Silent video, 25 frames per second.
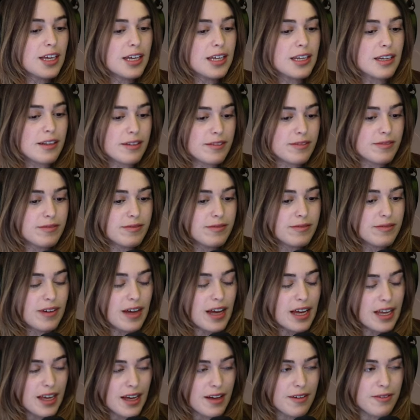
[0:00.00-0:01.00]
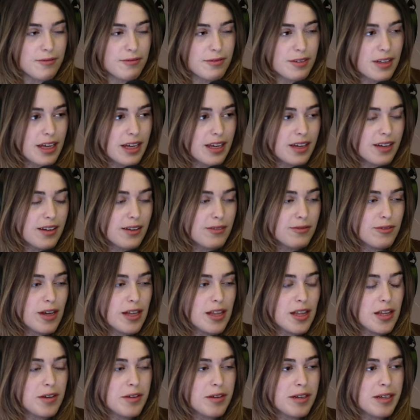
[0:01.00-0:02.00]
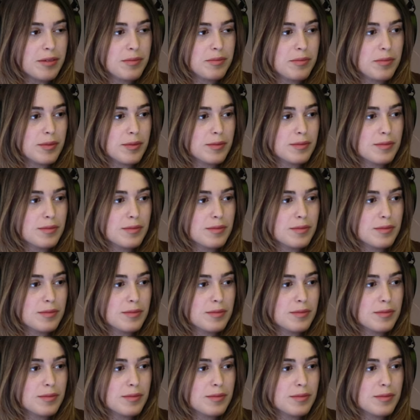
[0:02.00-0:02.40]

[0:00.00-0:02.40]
Good. I have yeah. like a follow up